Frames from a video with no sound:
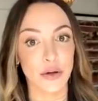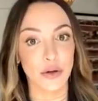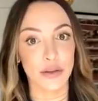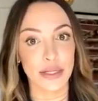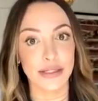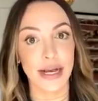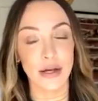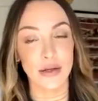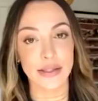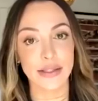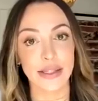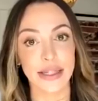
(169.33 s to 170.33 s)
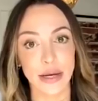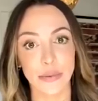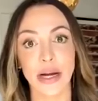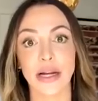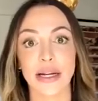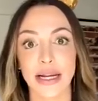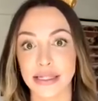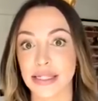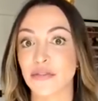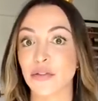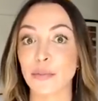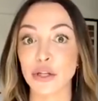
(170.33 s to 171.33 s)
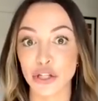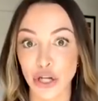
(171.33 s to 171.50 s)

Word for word: owned this house, and they recognized. They did.